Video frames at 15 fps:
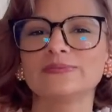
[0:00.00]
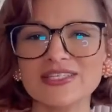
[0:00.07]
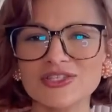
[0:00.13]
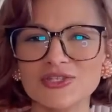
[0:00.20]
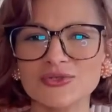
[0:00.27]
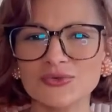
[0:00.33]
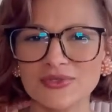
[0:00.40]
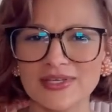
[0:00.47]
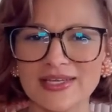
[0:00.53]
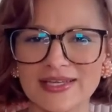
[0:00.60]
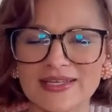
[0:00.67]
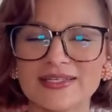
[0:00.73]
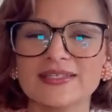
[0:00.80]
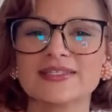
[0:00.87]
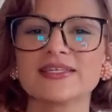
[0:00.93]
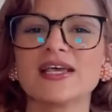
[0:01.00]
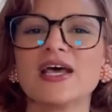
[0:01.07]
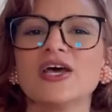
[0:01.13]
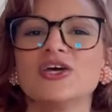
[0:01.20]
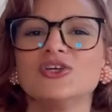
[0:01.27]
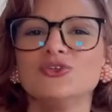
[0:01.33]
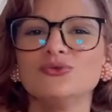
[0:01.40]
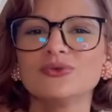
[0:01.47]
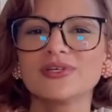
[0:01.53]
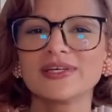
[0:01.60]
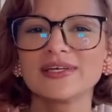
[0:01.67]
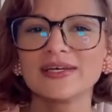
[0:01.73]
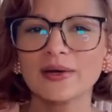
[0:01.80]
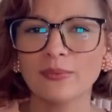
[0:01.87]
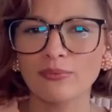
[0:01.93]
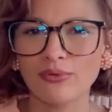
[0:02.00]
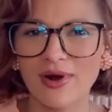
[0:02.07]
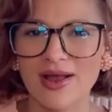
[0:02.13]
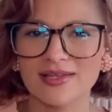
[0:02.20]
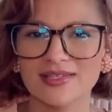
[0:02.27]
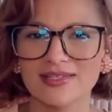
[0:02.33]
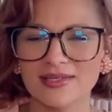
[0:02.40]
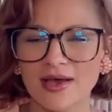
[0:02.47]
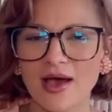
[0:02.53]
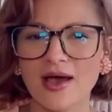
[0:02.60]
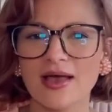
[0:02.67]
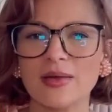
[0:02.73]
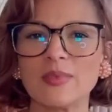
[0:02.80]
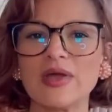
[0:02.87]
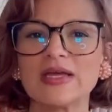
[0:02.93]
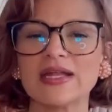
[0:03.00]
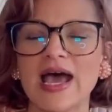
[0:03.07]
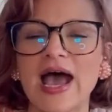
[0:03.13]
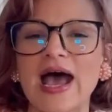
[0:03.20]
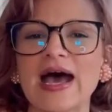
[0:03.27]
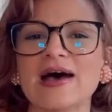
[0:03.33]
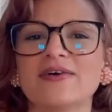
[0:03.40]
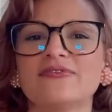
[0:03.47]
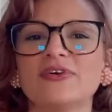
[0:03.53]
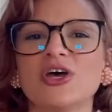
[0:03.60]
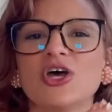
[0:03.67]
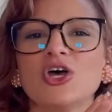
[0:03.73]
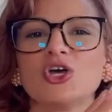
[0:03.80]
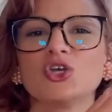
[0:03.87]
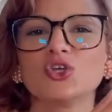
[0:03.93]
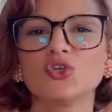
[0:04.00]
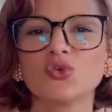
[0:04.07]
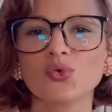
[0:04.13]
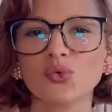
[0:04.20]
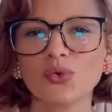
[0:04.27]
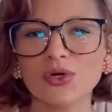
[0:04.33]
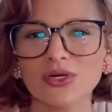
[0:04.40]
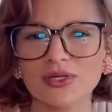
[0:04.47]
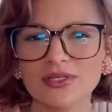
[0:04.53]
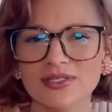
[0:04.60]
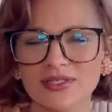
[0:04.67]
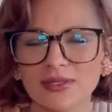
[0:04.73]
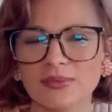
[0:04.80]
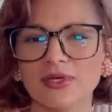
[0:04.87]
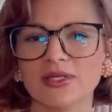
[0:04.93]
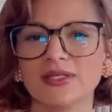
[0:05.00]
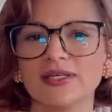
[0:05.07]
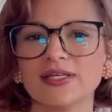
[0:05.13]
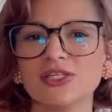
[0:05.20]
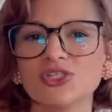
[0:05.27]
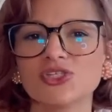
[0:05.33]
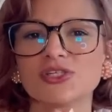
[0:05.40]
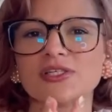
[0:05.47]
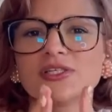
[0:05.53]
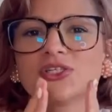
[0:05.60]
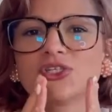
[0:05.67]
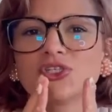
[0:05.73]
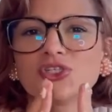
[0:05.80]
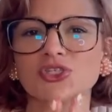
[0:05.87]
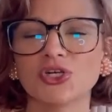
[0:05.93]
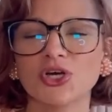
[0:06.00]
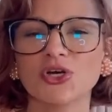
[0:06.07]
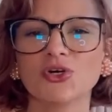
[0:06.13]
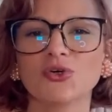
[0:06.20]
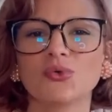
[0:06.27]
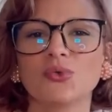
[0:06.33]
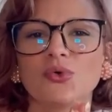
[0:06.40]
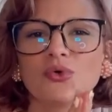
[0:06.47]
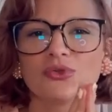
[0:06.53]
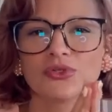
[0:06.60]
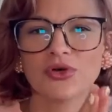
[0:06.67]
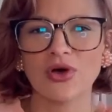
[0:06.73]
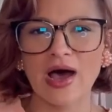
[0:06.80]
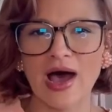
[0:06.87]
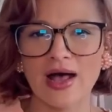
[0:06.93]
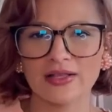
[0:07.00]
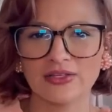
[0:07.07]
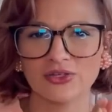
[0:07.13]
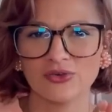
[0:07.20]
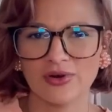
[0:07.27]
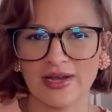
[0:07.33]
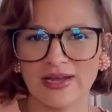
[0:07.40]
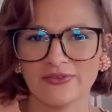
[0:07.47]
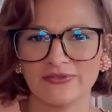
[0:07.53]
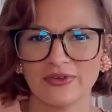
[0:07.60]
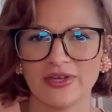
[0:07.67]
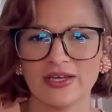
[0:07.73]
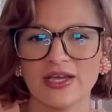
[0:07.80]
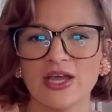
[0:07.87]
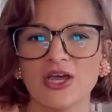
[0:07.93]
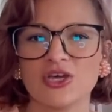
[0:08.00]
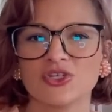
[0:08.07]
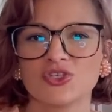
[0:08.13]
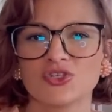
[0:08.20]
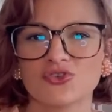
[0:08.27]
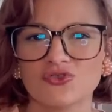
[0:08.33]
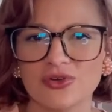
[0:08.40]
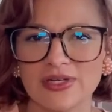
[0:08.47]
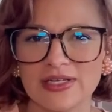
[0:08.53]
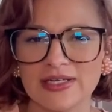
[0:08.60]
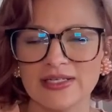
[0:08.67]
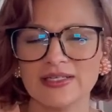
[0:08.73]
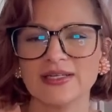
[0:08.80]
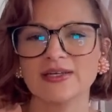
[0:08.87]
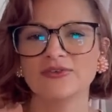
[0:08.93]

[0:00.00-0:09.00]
These two things, you can compress time and have your simulation show on the holographic screen in